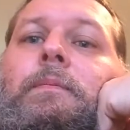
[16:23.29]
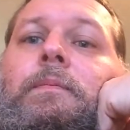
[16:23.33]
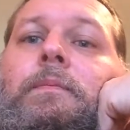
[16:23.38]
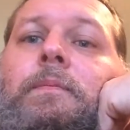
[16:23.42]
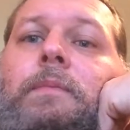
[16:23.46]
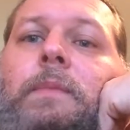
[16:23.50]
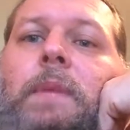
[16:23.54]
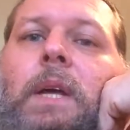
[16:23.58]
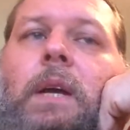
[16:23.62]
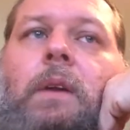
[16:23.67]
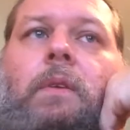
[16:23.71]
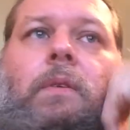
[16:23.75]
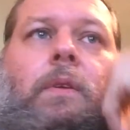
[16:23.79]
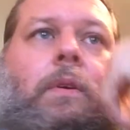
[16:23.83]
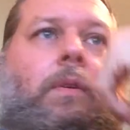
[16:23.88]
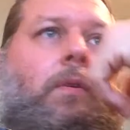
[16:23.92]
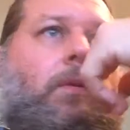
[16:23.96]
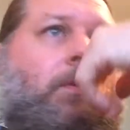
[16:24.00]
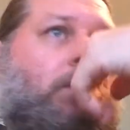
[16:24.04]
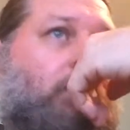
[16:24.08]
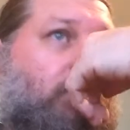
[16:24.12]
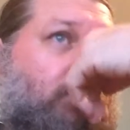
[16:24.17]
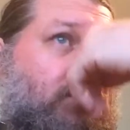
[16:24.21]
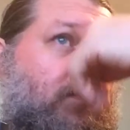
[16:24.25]
I don't know
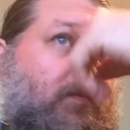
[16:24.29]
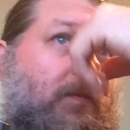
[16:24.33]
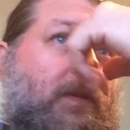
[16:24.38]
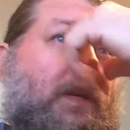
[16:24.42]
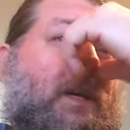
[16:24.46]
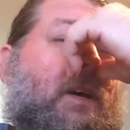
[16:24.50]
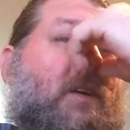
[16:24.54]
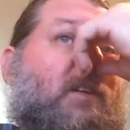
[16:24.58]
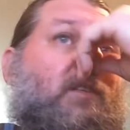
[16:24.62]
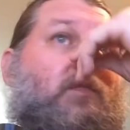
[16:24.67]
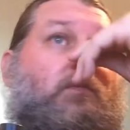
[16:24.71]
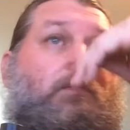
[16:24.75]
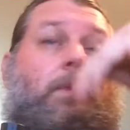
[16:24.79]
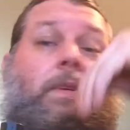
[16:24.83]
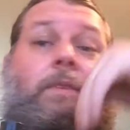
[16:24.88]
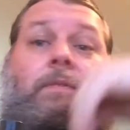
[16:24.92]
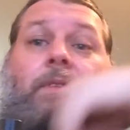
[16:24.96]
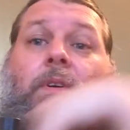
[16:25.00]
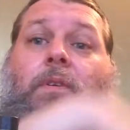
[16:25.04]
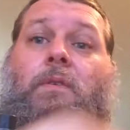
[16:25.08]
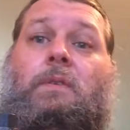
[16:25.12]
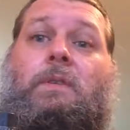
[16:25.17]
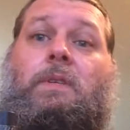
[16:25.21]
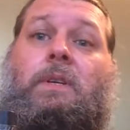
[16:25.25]
how
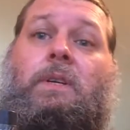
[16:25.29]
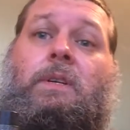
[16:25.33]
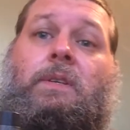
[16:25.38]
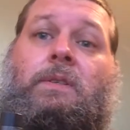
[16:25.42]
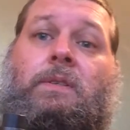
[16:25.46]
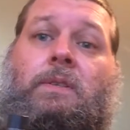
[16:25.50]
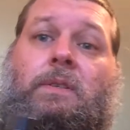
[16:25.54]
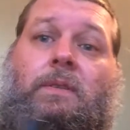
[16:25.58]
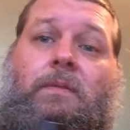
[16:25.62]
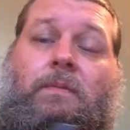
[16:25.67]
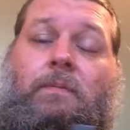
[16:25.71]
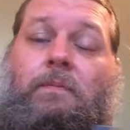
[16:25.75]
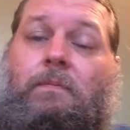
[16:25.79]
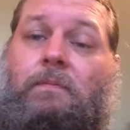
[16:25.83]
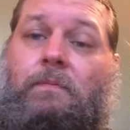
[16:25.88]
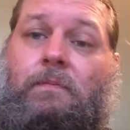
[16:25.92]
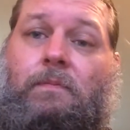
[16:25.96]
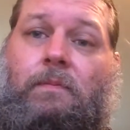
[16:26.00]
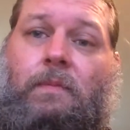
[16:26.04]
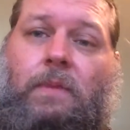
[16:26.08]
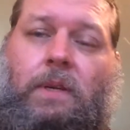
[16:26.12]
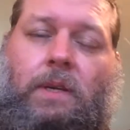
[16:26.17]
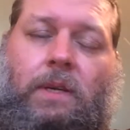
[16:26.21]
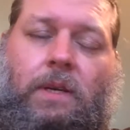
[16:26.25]
difficult it is to
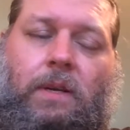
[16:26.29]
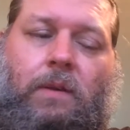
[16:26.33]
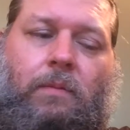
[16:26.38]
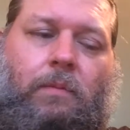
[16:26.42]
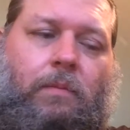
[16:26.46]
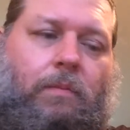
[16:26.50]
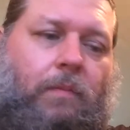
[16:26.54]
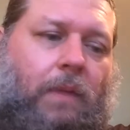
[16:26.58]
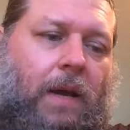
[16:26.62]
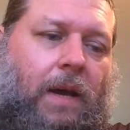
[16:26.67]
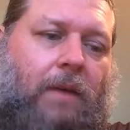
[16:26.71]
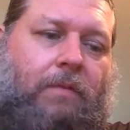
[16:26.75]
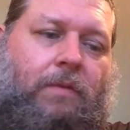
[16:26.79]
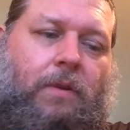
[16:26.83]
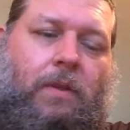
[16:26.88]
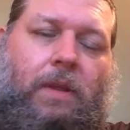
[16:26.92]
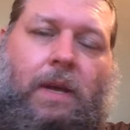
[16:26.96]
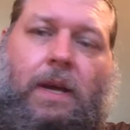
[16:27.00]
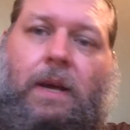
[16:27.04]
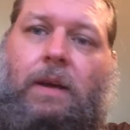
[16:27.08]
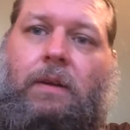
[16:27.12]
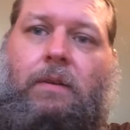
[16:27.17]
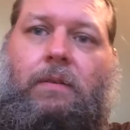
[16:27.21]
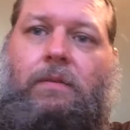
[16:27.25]
get them after that,
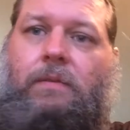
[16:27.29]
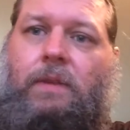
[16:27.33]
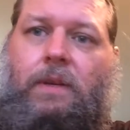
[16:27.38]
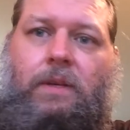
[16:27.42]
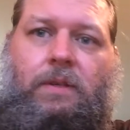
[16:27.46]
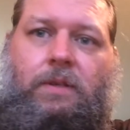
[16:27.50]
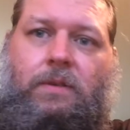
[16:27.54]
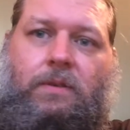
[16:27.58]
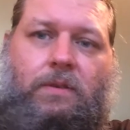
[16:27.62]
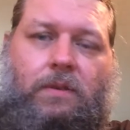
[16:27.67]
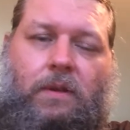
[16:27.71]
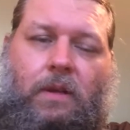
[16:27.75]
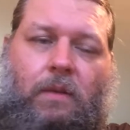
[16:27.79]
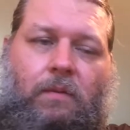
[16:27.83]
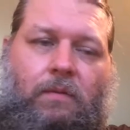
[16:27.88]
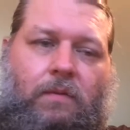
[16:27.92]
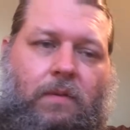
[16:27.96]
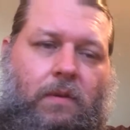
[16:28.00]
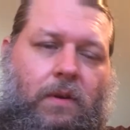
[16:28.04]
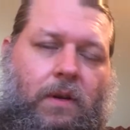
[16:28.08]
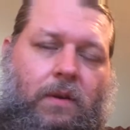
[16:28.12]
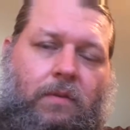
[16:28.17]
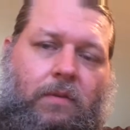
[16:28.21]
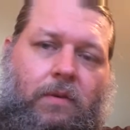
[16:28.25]
or if they just sell them
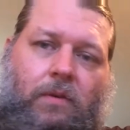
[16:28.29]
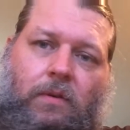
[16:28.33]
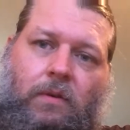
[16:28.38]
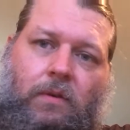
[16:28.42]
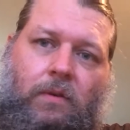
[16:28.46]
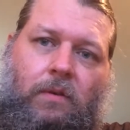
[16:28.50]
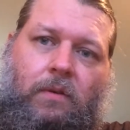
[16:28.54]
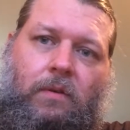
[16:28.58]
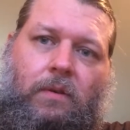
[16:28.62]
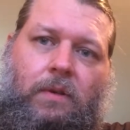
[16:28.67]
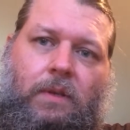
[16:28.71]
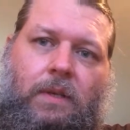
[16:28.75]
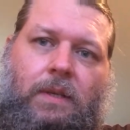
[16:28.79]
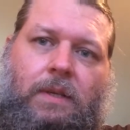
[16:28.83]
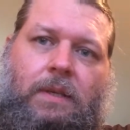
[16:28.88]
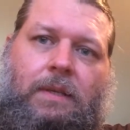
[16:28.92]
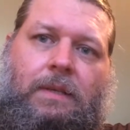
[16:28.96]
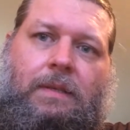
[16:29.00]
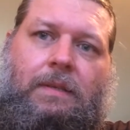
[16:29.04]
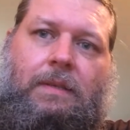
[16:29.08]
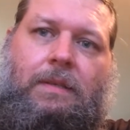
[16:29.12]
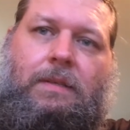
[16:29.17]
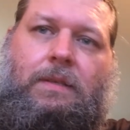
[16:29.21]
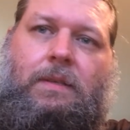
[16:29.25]
forever, or
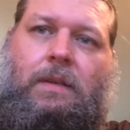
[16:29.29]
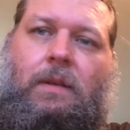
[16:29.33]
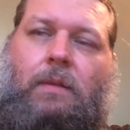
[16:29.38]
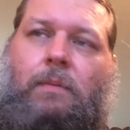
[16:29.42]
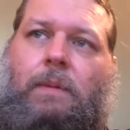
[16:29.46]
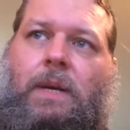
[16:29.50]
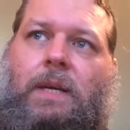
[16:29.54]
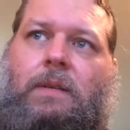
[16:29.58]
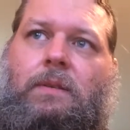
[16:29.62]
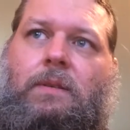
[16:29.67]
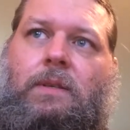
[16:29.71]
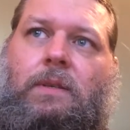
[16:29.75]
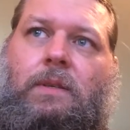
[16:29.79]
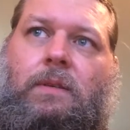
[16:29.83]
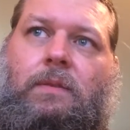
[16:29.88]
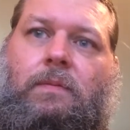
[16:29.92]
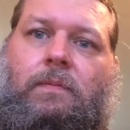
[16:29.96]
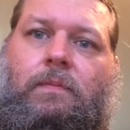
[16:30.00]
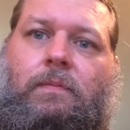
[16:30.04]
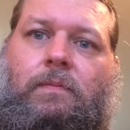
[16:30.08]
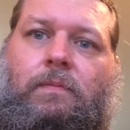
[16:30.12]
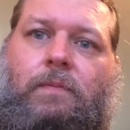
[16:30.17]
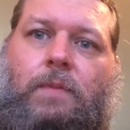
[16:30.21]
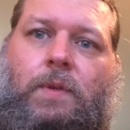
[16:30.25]
they sell them out to
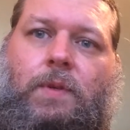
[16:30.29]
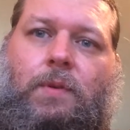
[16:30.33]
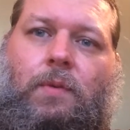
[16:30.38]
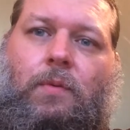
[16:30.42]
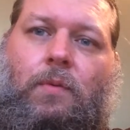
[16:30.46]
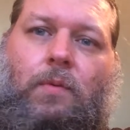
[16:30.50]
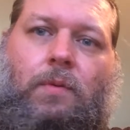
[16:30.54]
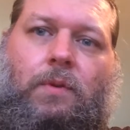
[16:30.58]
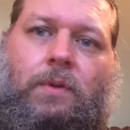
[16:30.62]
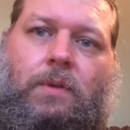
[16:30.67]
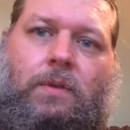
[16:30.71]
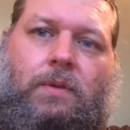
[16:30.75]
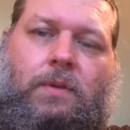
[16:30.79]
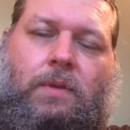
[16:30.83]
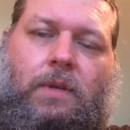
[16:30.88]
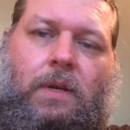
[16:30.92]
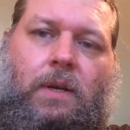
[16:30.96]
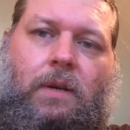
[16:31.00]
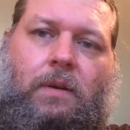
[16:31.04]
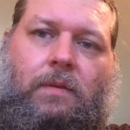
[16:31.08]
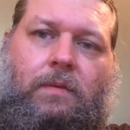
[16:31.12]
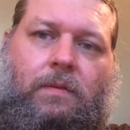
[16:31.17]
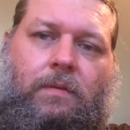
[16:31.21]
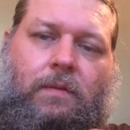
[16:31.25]
stores and
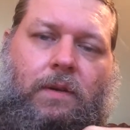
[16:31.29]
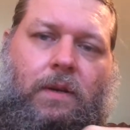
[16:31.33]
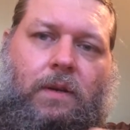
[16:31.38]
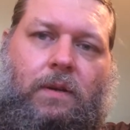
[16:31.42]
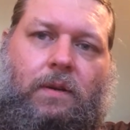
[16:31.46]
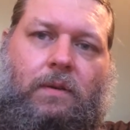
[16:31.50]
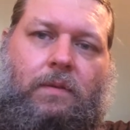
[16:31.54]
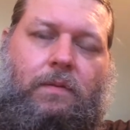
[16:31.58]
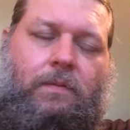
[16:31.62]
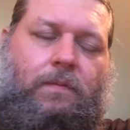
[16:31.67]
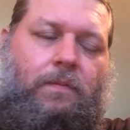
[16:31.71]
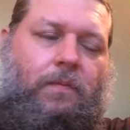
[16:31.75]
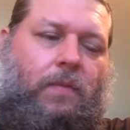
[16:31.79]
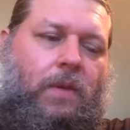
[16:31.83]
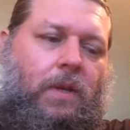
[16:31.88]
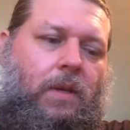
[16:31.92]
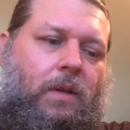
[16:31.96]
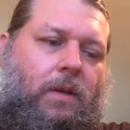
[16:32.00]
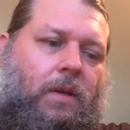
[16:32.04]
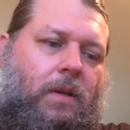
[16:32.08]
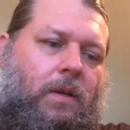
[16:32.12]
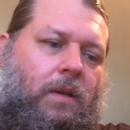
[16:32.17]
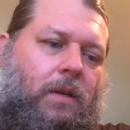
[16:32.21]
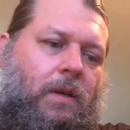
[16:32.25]
stuff, you know.
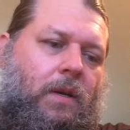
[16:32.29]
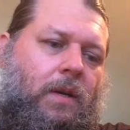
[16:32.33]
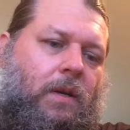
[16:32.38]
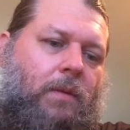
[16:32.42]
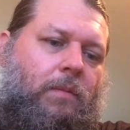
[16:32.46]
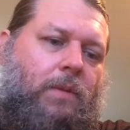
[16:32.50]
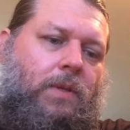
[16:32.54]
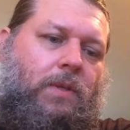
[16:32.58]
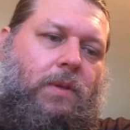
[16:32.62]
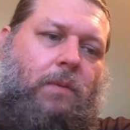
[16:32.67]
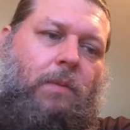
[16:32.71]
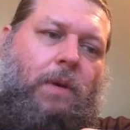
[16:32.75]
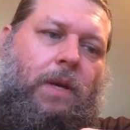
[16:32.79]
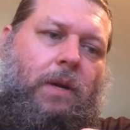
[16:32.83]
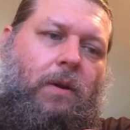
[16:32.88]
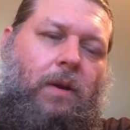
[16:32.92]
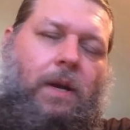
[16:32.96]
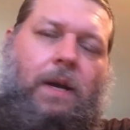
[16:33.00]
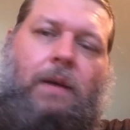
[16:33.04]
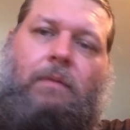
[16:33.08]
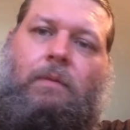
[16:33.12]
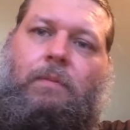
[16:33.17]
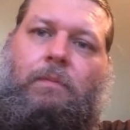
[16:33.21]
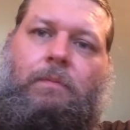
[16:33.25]
But somebody will have
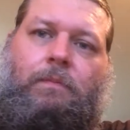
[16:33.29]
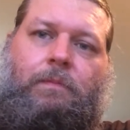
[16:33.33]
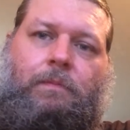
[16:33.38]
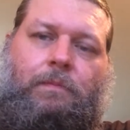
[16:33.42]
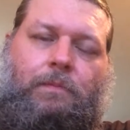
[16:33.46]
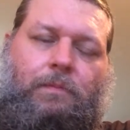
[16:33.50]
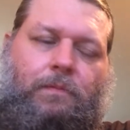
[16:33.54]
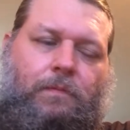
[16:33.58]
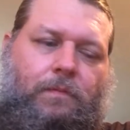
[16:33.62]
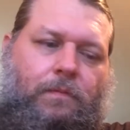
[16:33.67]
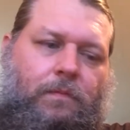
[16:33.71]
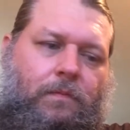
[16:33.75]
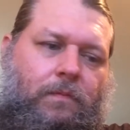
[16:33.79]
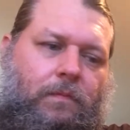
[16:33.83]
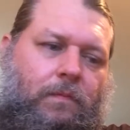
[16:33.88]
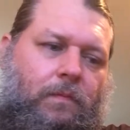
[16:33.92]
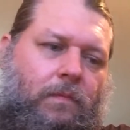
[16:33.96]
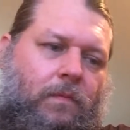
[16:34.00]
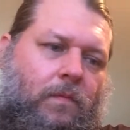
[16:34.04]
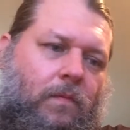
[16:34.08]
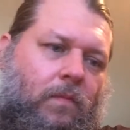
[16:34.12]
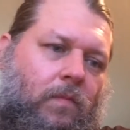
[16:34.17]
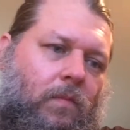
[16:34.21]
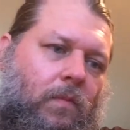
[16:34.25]
them.
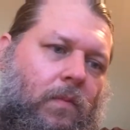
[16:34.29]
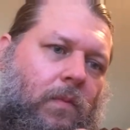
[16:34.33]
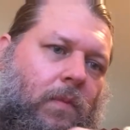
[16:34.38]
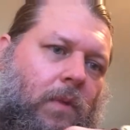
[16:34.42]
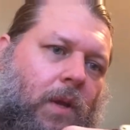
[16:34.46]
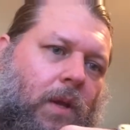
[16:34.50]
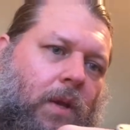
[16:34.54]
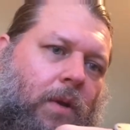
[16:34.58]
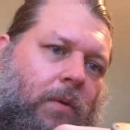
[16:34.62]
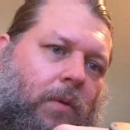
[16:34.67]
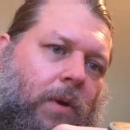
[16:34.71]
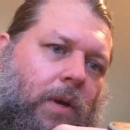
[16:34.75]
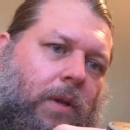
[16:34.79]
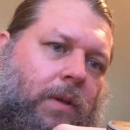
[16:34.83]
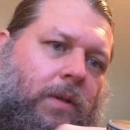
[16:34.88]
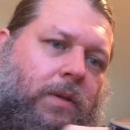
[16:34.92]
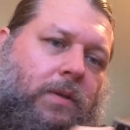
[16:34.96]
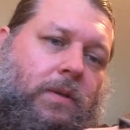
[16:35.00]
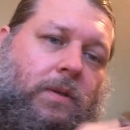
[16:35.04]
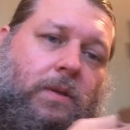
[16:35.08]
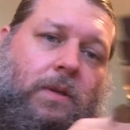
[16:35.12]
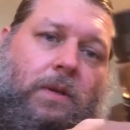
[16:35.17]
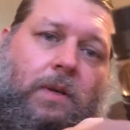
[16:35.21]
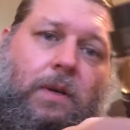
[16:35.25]
Anyway, this is the
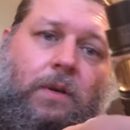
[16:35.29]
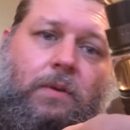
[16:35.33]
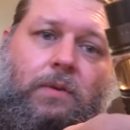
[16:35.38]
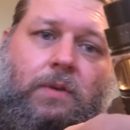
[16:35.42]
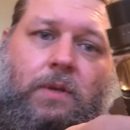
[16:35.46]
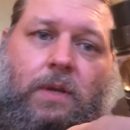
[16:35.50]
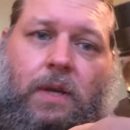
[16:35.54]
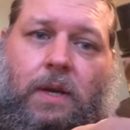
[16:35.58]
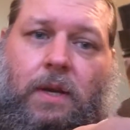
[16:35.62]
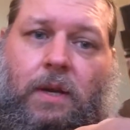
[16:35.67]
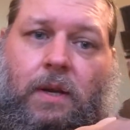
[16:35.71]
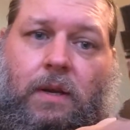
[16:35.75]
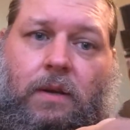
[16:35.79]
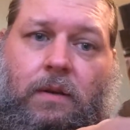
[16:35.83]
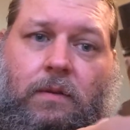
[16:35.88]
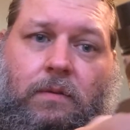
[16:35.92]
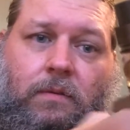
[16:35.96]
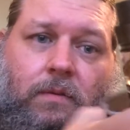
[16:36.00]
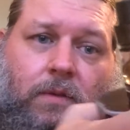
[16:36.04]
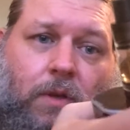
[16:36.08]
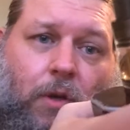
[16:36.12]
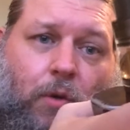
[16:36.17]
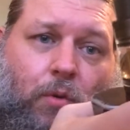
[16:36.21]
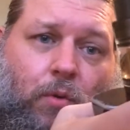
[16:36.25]
Doge Tank.
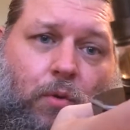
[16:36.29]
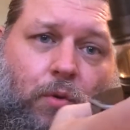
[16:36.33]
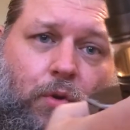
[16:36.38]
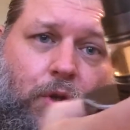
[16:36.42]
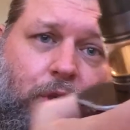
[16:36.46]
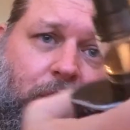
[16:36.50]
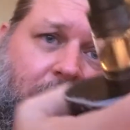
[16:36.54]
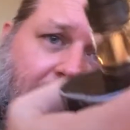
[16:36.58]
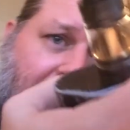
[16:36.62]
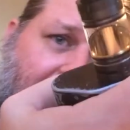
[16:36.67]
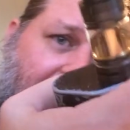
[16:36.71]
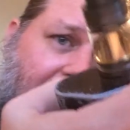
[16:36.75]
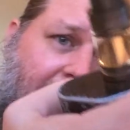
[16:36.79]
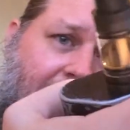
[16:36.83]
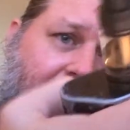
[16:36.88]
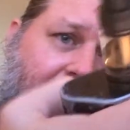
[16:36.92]
Doge Tank.